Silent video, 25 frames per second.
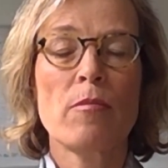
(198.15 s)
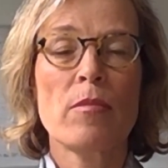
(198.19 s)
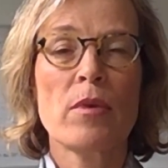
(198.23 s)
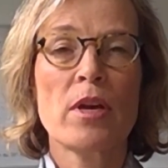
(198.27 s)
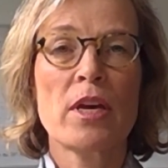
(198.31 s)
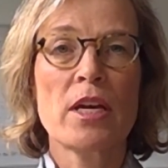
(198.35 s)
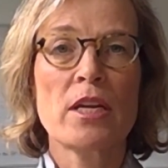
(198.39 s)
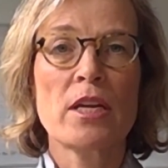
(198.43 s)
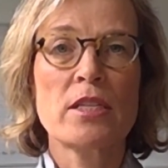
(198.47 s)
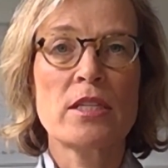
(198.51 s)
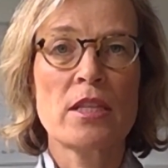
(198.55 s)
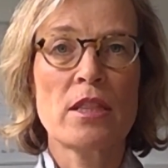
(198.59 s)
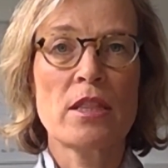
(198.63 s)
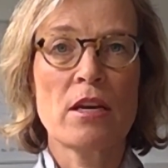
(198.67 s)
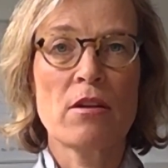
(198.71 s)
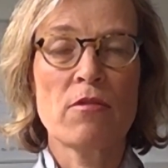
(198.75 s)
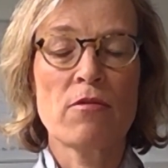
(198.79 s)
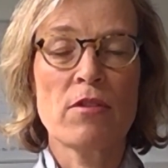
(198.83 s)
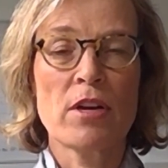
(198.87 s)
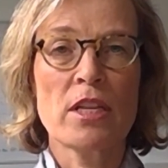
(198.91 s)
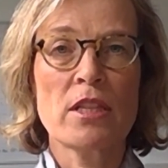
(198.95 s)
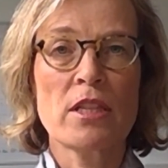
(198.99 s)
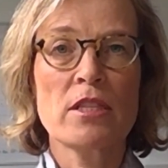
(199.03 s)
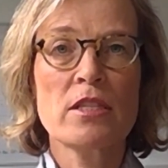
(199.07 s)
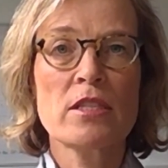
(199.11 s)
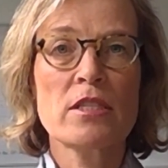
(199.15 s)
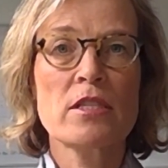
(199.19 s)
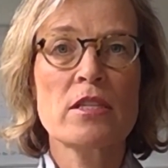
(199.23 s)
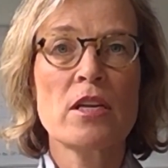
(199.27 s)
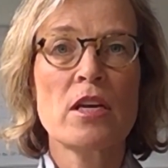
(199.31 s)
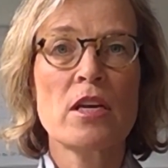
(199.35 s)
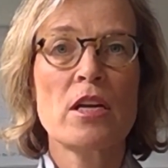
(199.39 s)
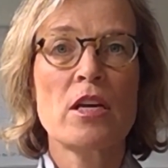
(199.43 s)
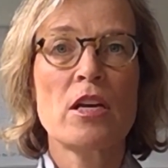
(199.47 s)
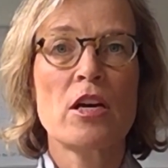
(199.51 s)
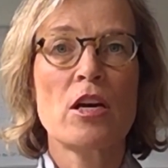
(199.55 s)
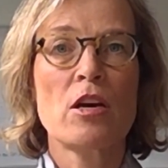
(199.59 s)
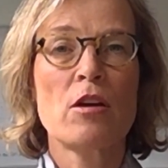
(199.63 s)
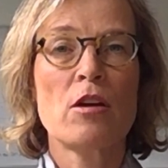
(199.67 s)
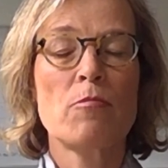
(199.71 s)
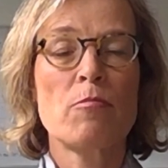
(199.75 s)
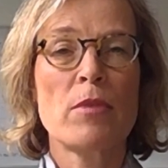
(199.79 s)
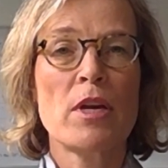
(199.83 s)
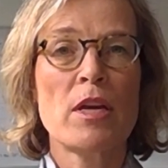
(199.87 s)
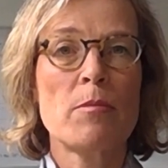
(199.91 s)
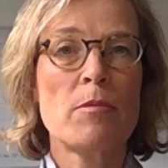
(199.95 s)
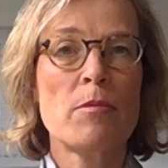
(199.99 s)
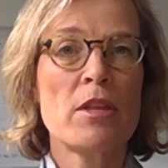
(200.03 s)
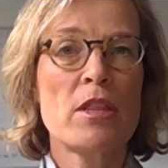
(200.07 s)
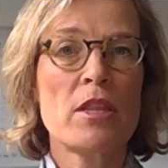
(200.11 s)
getting their rents, and
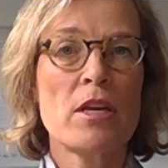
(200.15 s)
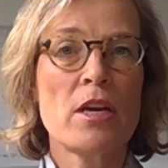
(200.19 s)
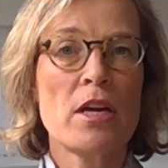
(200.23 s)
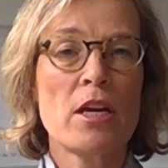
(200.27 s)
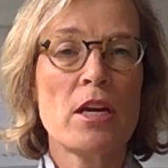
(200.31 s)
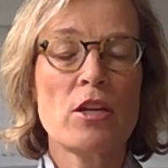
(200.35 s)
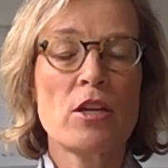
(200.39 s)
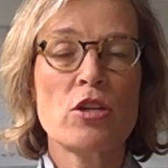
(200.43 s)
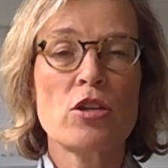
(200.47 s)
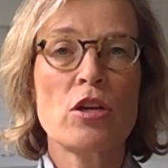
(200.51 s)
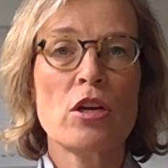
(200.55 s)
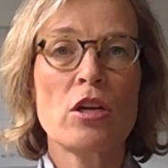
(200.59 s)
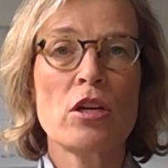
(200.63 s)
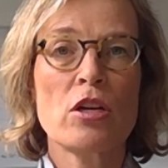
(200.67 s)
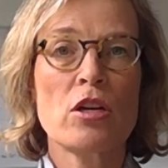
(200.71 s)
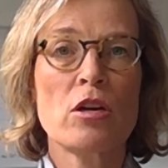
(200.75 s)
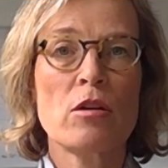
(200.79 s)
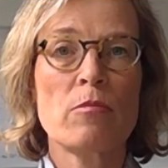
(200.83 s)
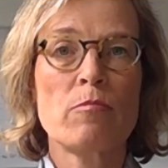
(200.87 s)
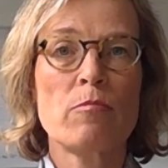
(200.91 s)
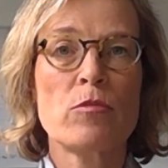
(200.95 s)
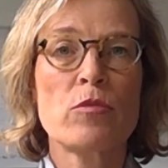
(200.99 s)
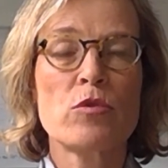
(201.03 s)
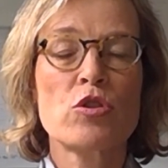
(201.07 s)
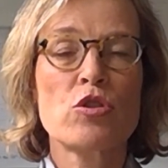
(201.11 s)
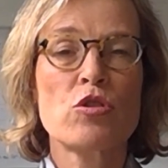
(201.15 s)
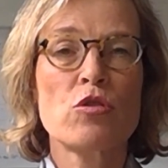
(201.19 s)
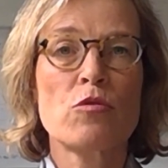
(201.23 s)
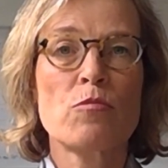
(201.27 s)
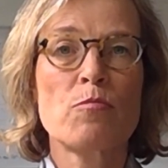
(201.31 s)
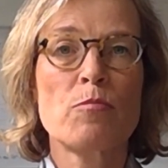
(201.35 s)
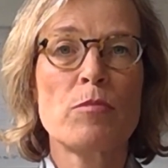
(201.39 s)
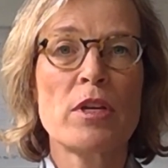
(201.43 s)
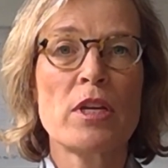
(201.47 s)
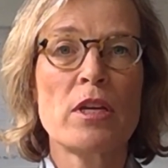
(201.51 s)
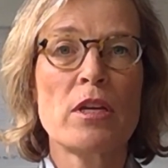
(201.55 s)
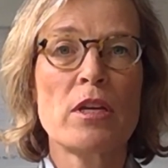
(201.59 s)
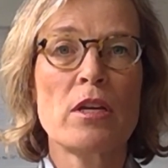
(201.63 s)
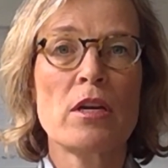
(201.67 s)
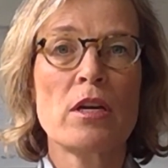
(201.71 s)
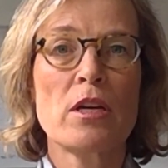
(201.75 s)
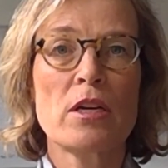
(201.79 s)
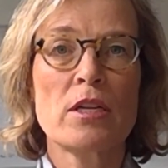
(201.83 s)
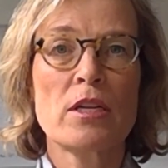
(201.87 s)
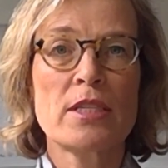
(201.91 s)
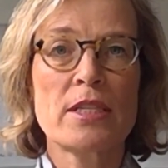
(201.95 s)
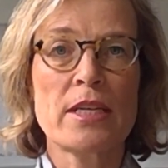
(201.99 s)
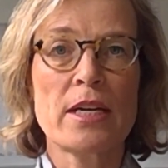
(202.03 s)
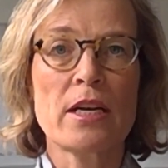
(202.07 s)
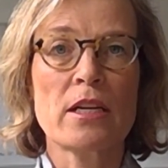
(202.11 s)
maybe they should be
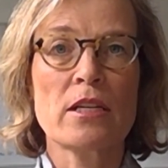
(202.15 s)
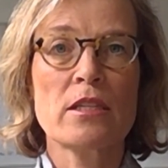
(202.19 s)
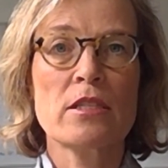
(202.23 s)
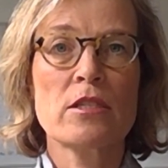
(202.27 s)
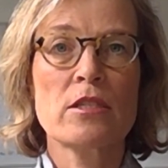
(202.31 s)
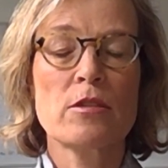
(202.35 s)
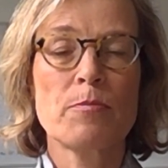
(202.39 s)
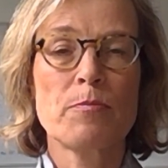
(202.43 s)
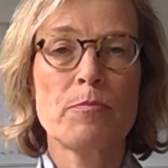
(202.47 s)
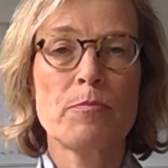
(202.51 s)
taxed.